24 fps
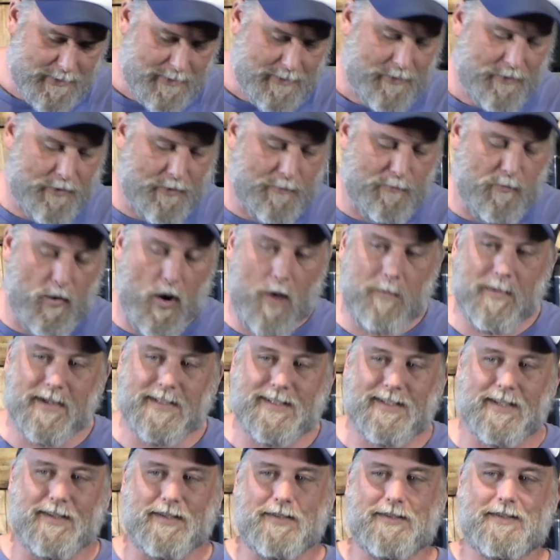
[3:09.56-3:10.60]

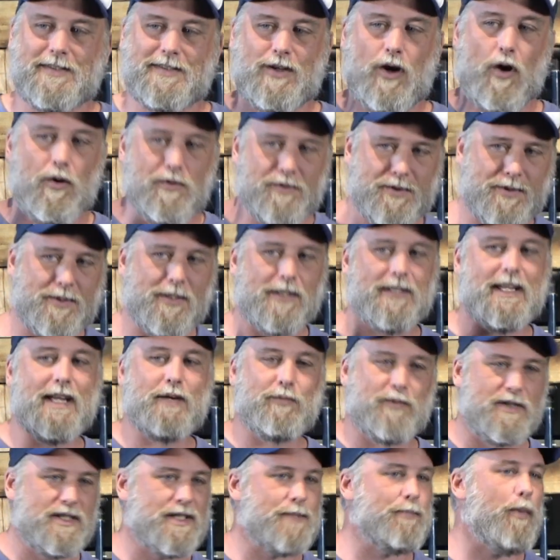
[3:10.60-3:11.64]
thermometers constantly
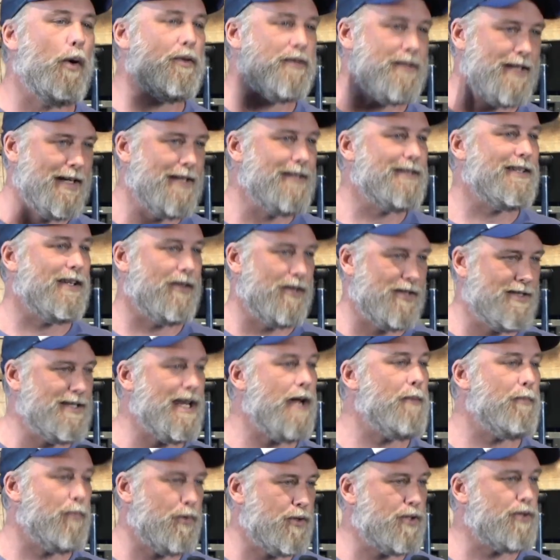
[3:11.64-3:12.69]
responding to the
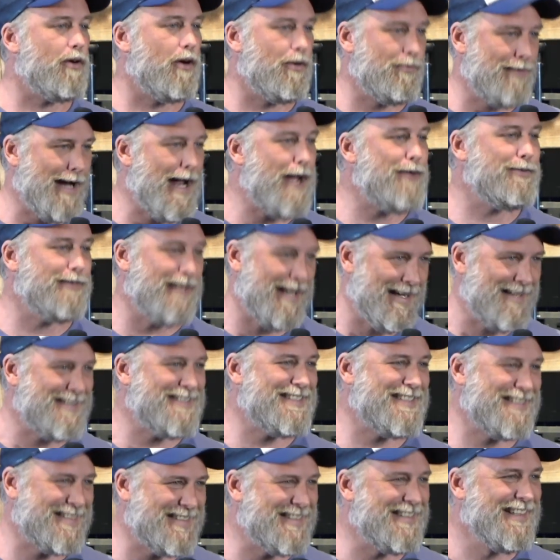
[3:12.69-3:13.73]
temperature around
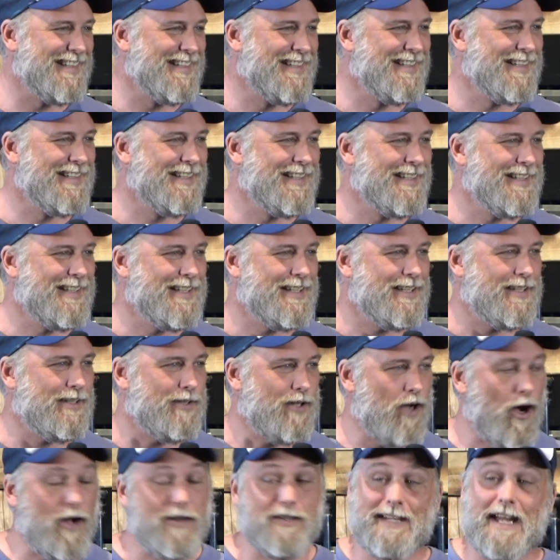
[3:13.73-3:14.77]
us. The
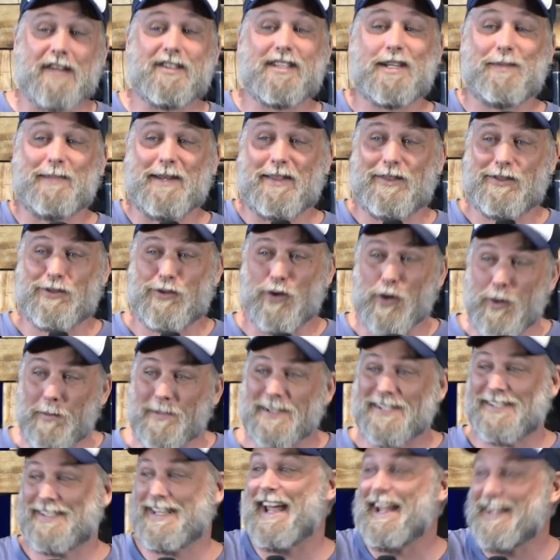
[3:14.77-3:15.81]
goal is actually to be
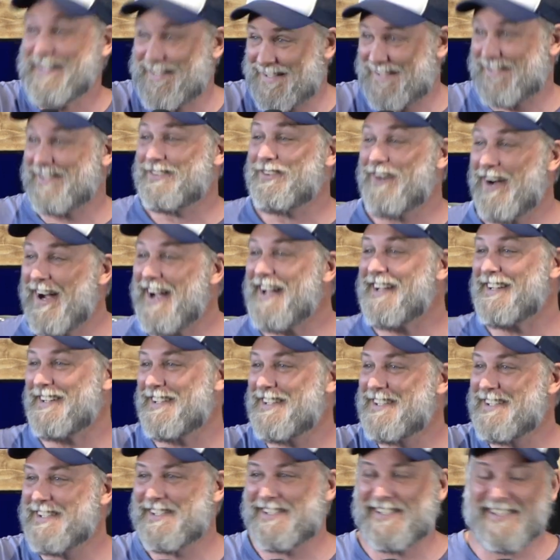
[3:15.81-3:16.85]
thermostats, right?
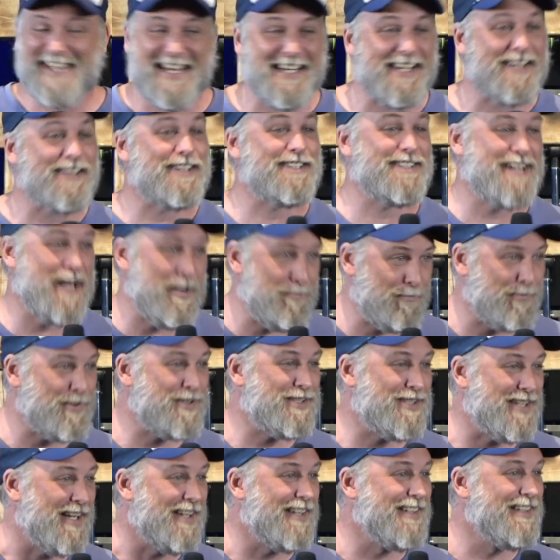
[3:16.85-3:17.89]
Setting the
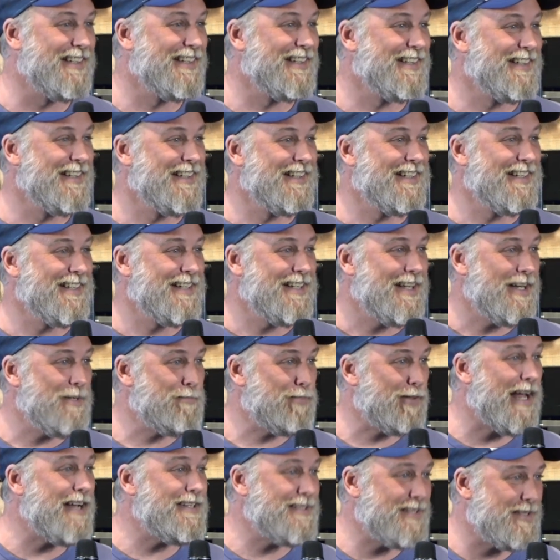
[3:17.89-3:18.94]
temperature in
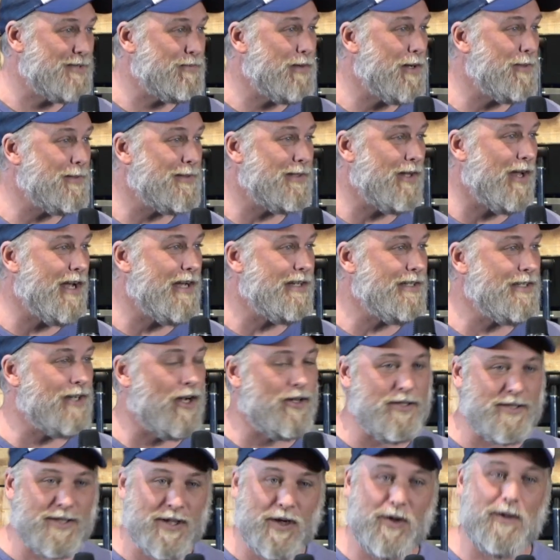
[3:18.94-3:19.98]
places where we're like, you know,
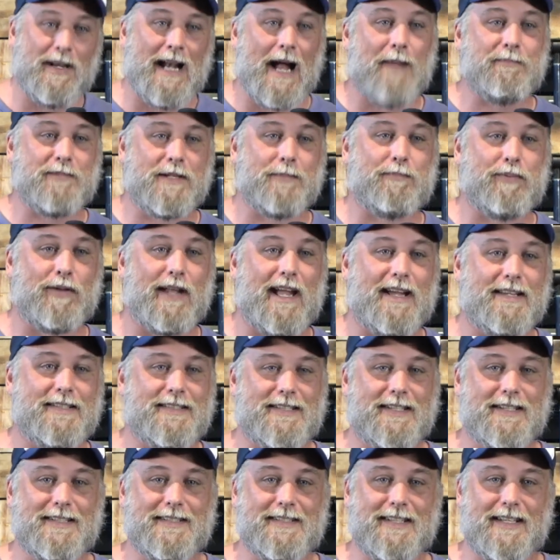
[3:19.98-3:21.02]
you tune up to
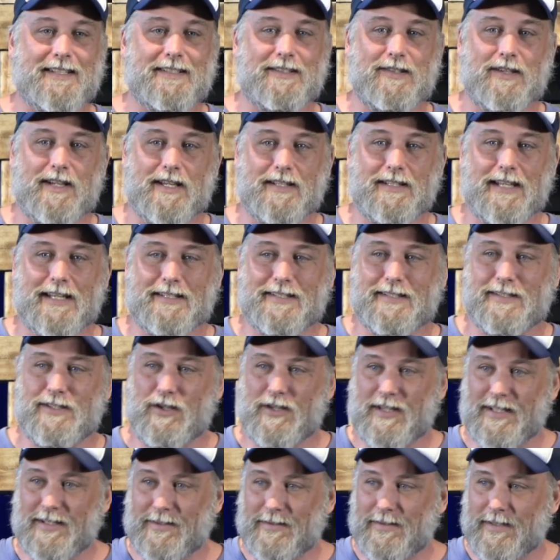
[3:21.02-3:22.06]
places and you can, just, you
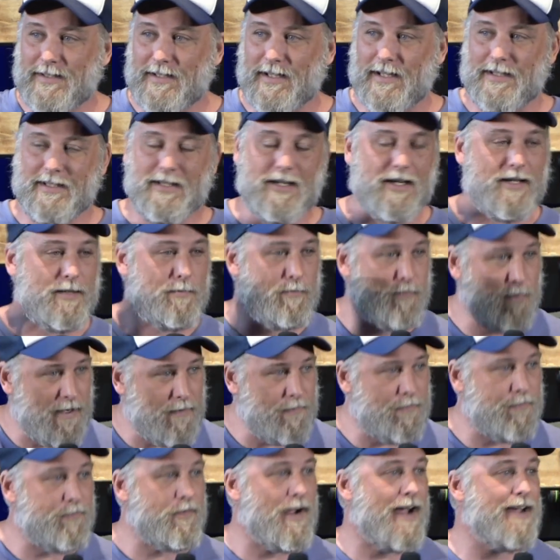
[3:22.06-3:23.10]
can, you know, you bring
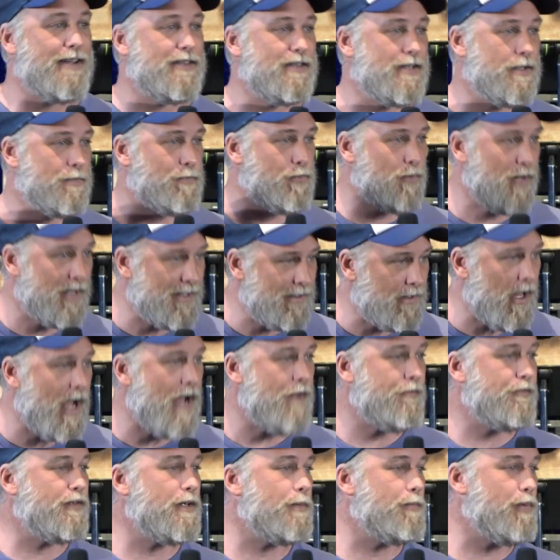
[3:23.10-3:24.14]
faith, you bring
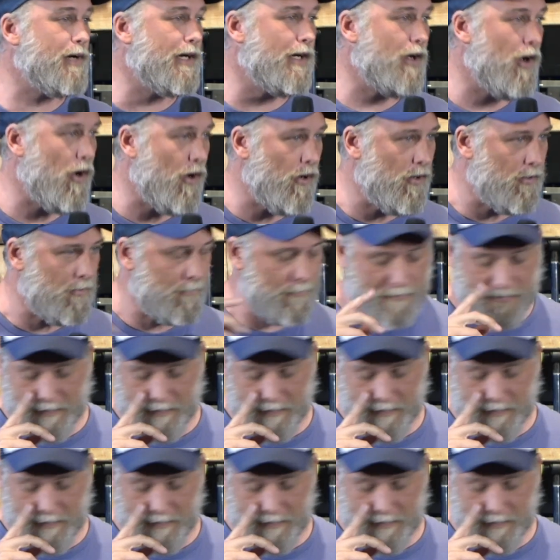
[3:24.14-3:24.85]
life, you bring hope.